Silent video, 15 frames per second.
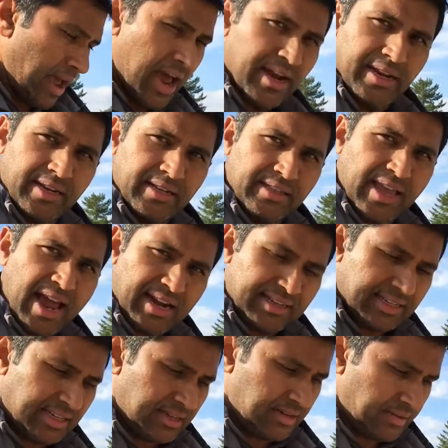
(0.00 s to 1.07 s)
And in
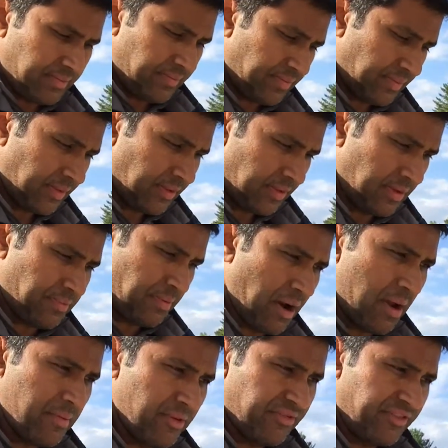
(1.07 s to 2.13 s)
that, the
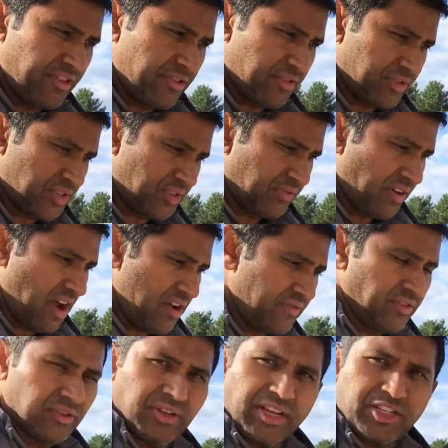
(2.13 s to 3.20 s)
primal fear of
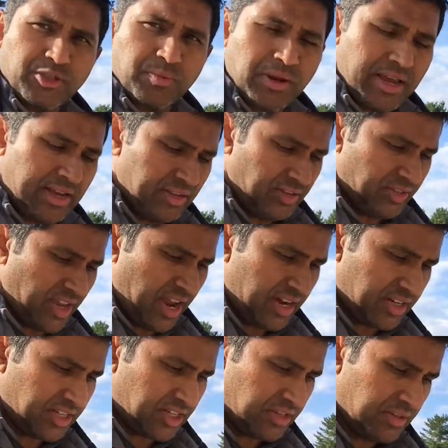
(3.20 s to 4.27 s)
survival explains
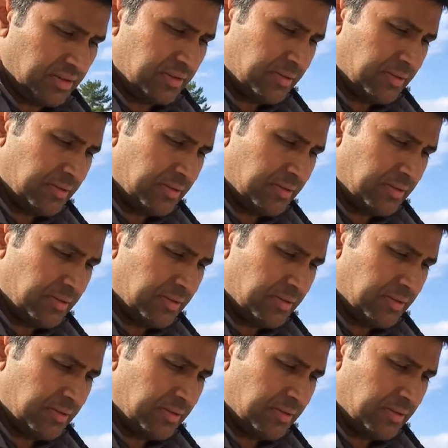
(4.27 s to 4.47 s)
that